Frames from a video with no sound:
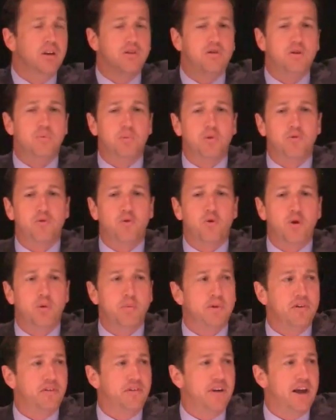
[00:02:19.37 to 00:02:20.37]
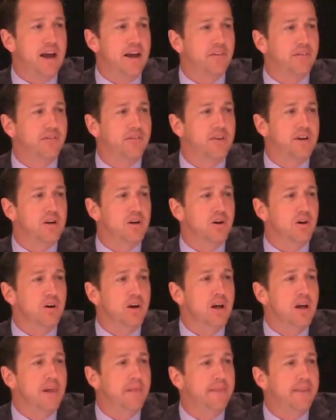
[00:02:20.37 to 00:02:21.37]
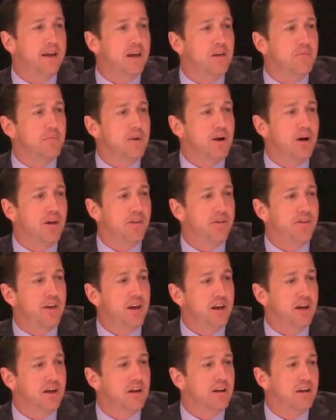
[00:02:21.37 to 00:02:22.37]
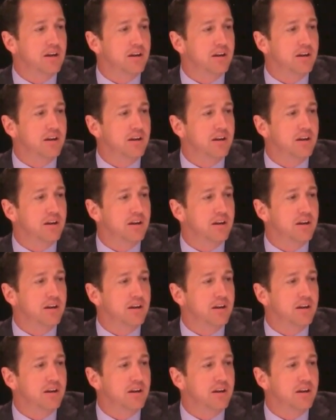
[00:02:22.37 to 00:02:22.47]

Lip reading: to performance tasks here that can be authentic,